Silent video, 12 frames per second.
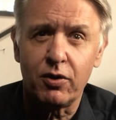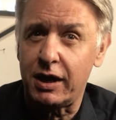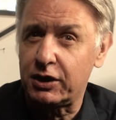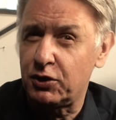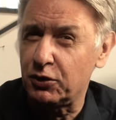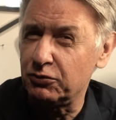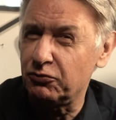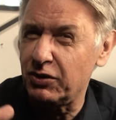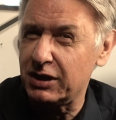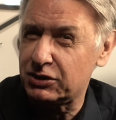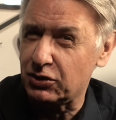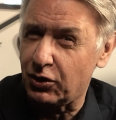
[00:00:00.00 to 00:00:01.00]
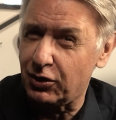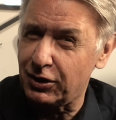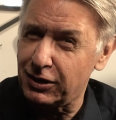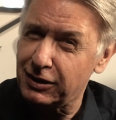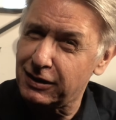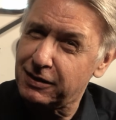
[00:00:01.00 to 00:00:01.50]
where I couldn't reach
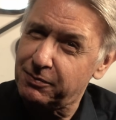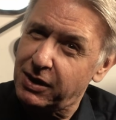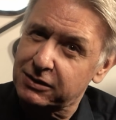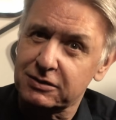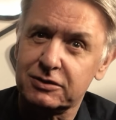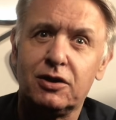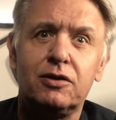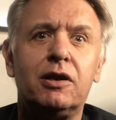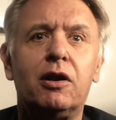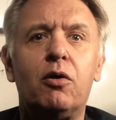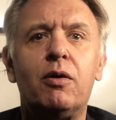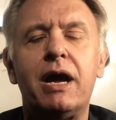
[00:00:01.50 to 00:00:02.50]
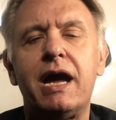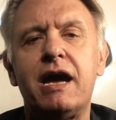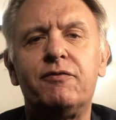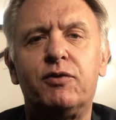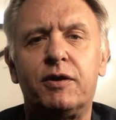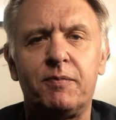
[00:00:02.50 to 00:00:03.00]
all the buttons on the lower
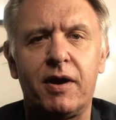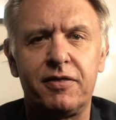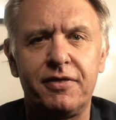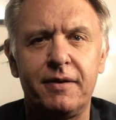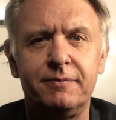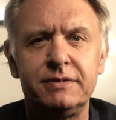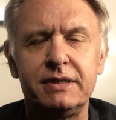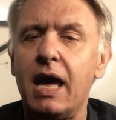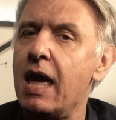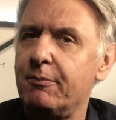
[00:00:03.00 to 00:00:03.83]
half with my thumbs?